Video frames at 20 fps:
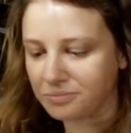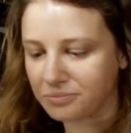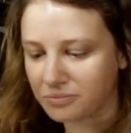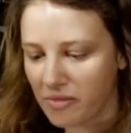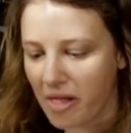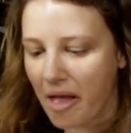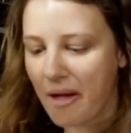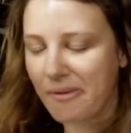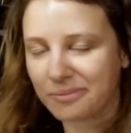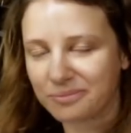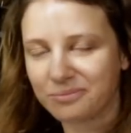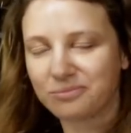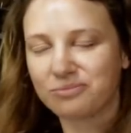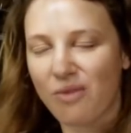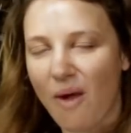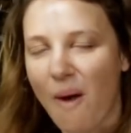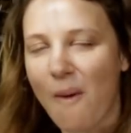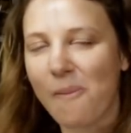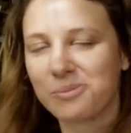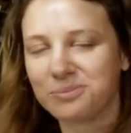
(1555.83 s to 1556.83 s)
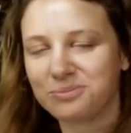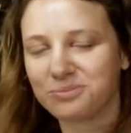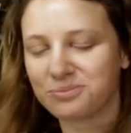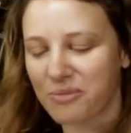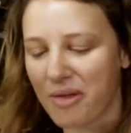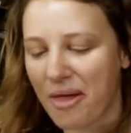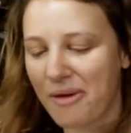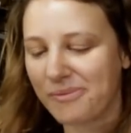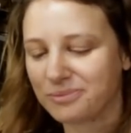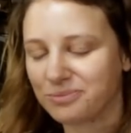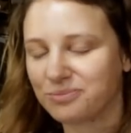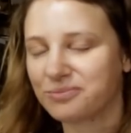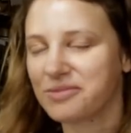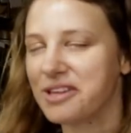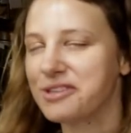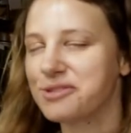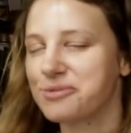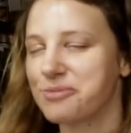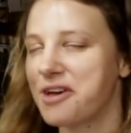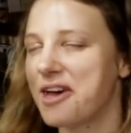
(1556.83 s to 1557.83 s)
Hello.
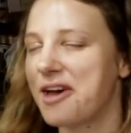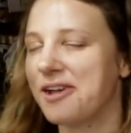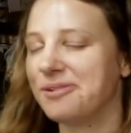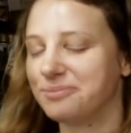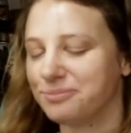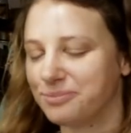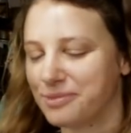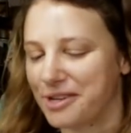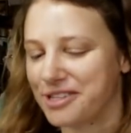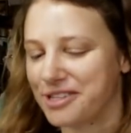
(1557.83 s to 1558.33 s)
It's weird, but